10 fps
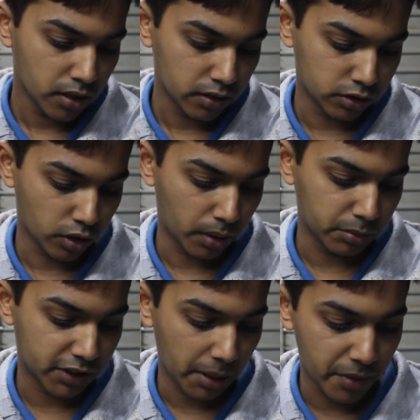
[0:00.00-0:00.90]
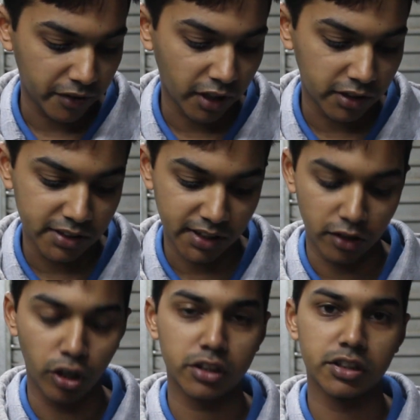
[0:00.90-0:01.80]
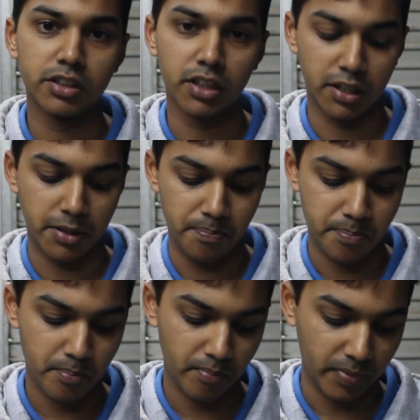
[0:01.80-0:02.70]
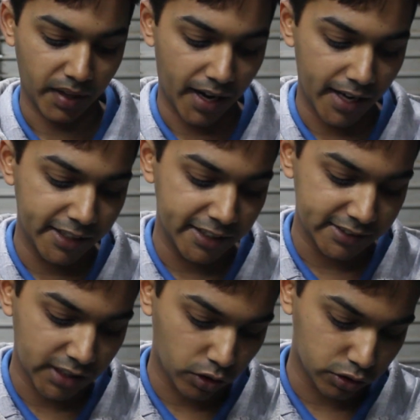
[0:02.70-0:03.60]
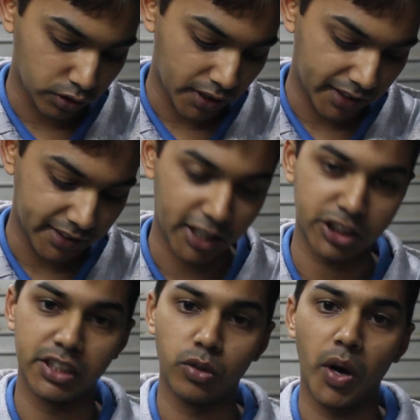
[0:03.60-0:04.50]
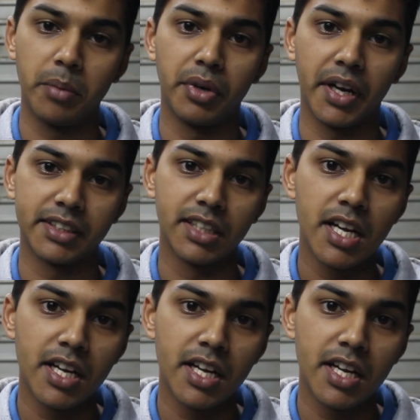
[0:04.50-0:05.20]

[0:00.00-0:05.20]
So I'm just happy I did this. I got the LEDs now so that it's actually quite bright.